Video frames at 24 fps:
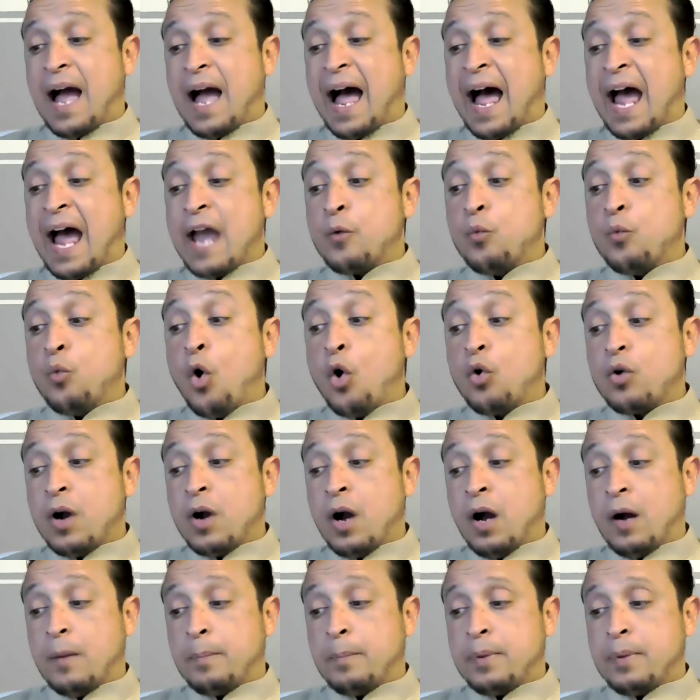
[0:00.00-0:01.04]
I woke
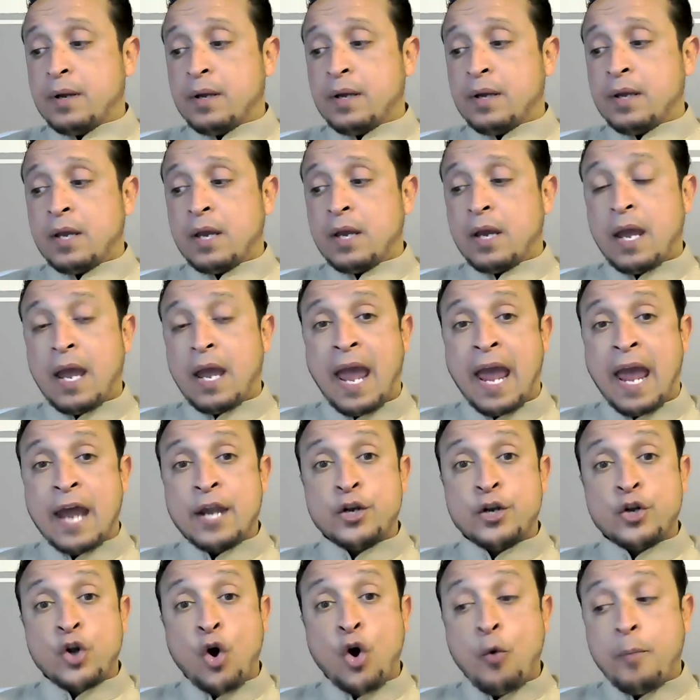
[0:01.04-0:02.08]
up
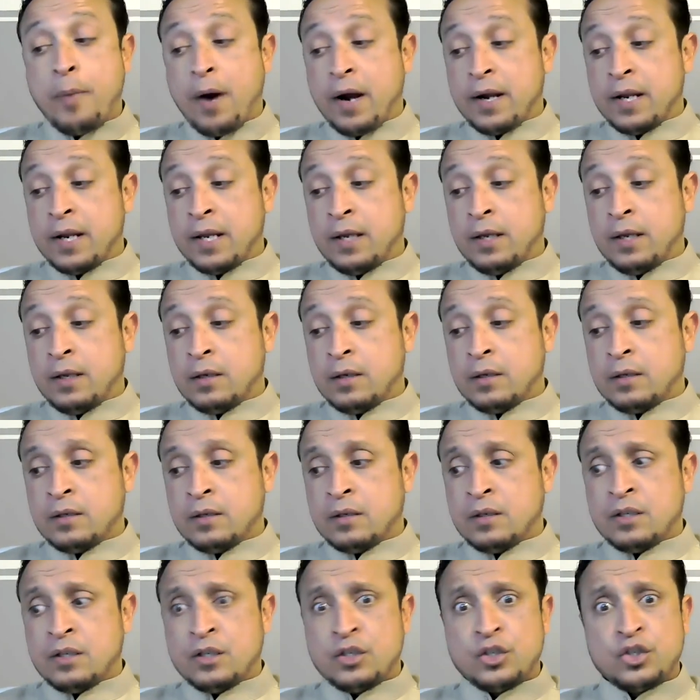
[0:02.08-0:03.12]
and nobody
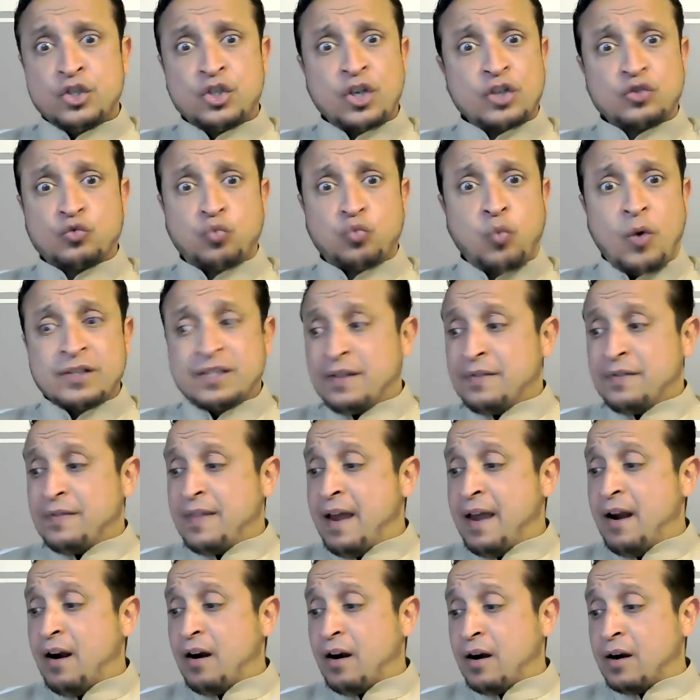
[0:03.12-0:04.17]
just wasn't
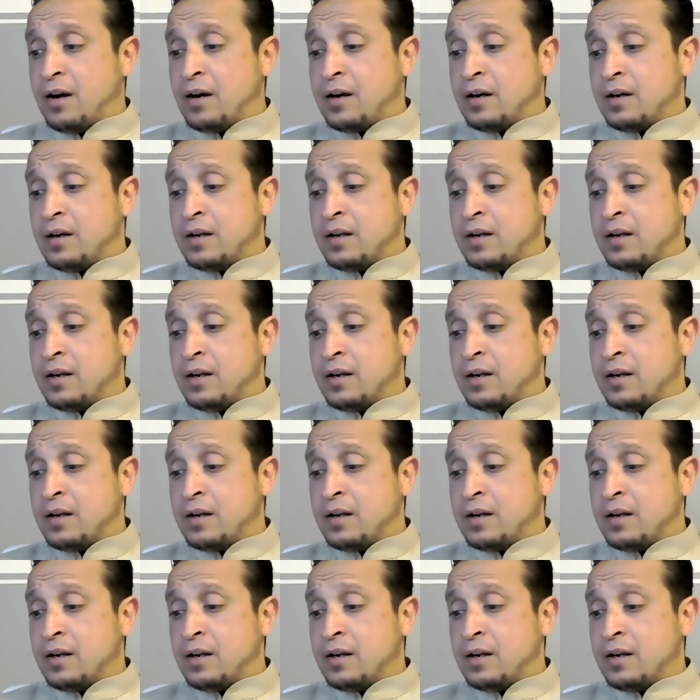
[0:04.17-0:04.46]
there.